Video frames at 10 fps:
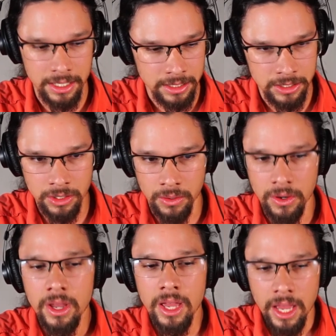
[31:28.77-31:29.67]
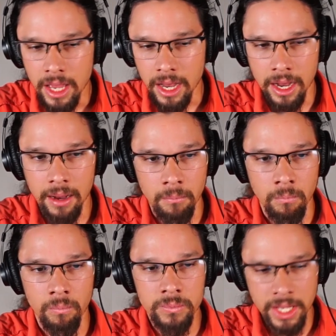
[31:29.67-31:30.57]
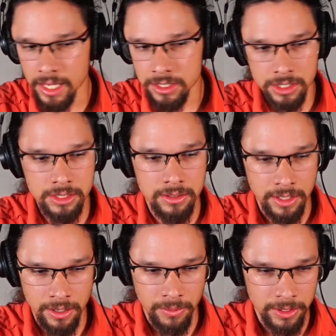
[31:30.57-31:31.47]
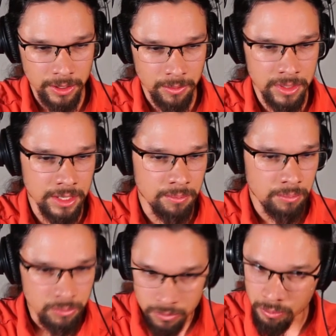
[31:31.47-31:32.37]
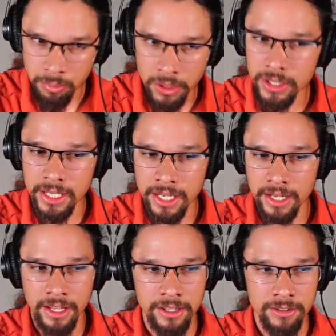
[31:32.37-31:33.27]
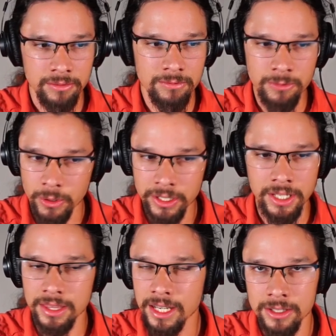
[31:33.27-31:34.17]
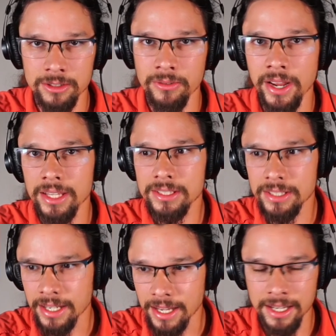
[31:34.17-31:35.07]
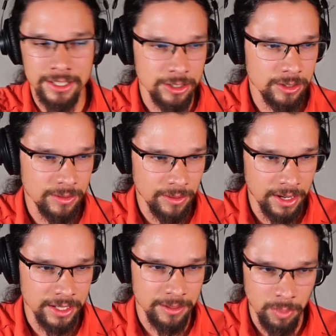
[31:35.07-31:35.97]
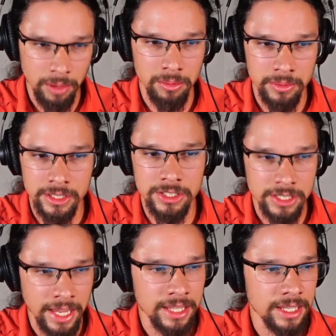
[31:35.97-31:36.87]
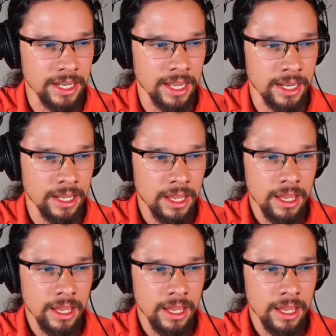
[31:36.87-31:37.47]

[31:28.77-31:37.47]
And so, yeah, just, you know, without me pulling in another 14,000 rants, I just could probably just end it at,